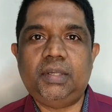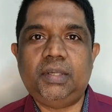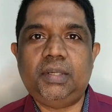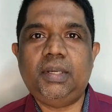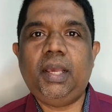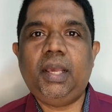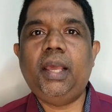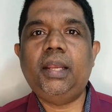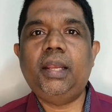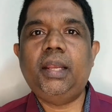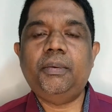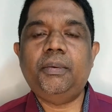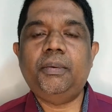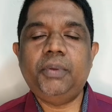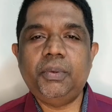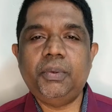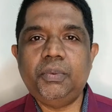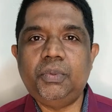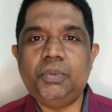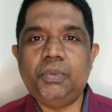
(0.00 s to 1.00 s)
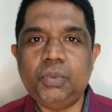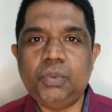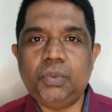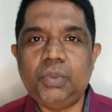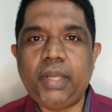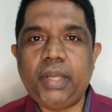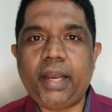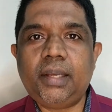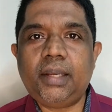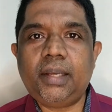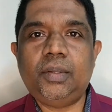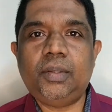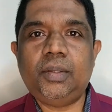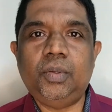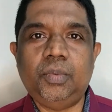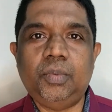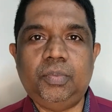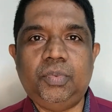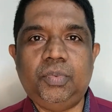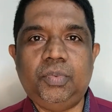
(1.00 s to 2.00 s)
And how do you do that? You
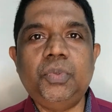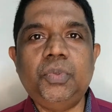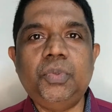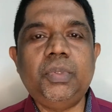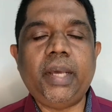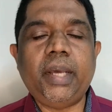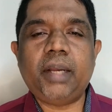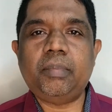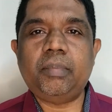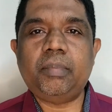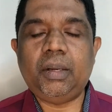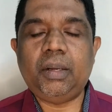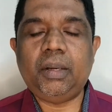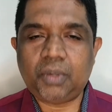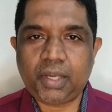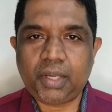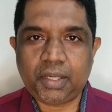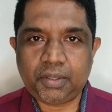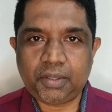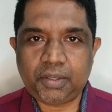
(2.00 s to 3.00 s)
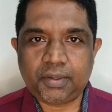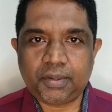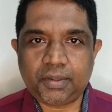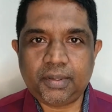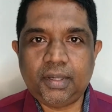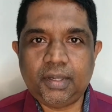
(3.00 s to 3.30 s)
do that by looking at your